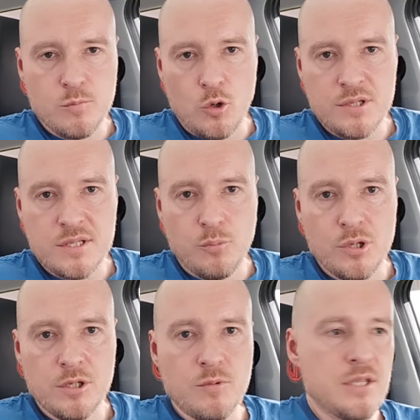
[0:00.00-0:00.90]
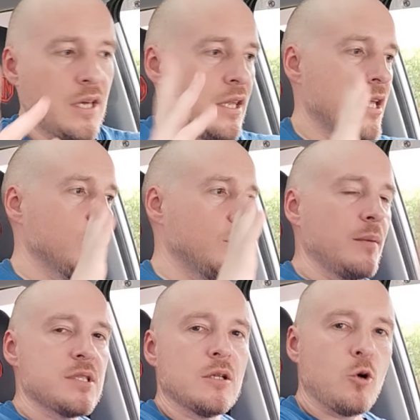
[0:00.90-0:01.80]
more disappointed with, another one
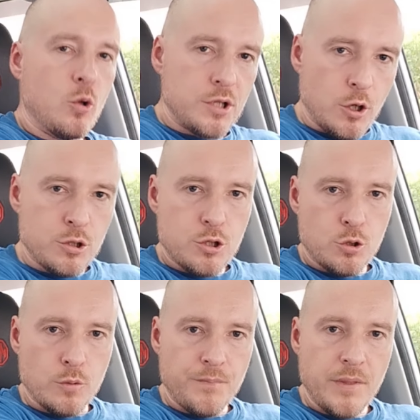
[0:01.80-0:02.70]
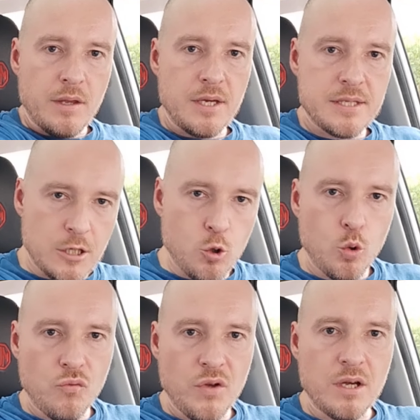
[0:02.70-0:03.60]
I'm still holding on to. It's a
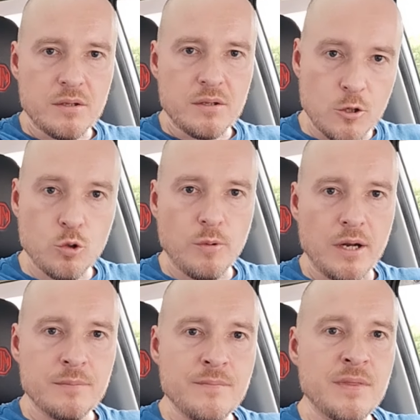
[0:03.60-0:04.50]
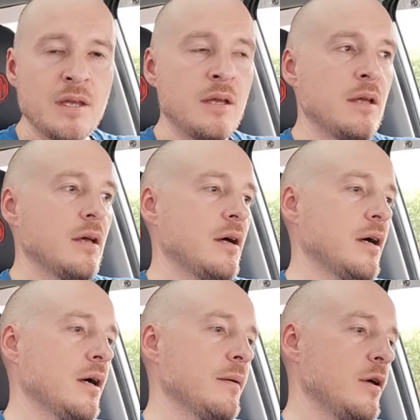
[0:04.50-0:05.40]
cool vehicle, it's a good one,
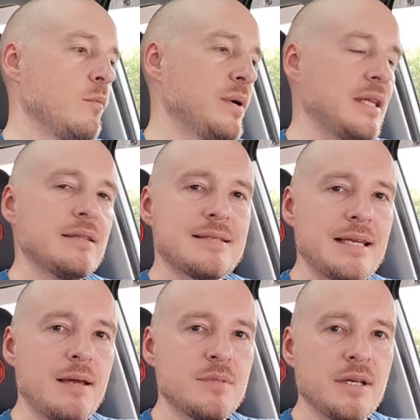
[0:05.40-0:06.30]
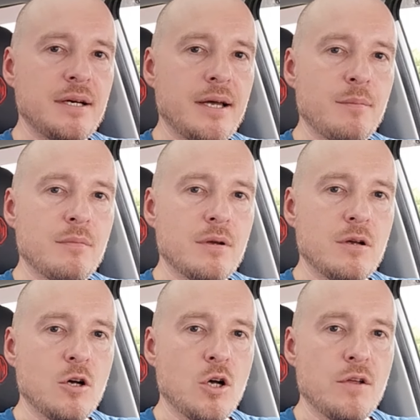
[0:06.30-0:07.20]
but at the same time,
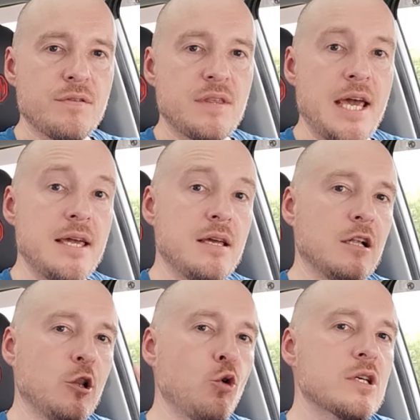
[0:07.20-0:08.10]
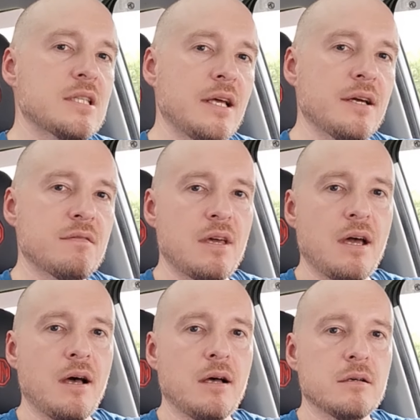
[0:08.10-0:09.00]
they looks like they
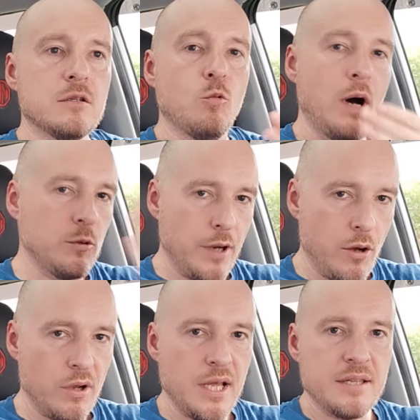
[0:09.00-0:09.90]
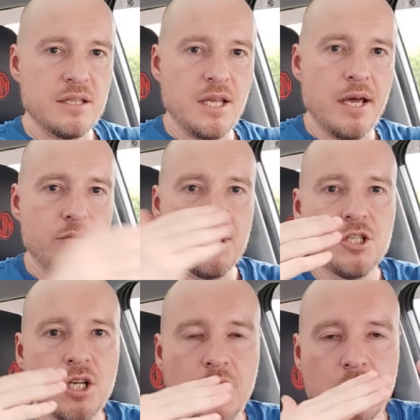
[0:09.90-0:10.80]
are, one way or another, they are
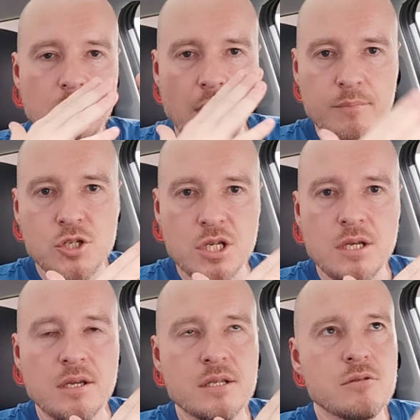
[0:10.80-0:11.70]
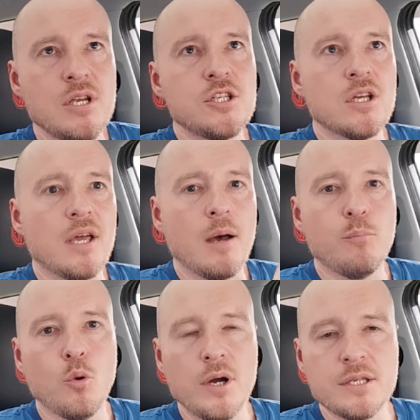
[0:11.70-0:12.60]
reaching, MG is reaching a
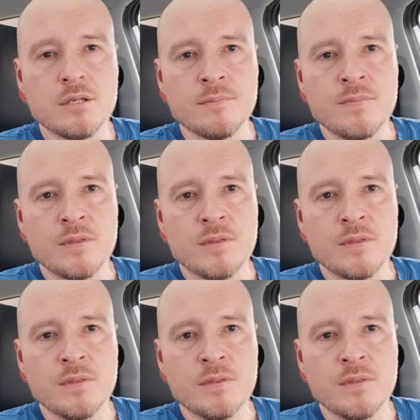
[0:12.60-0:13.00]
point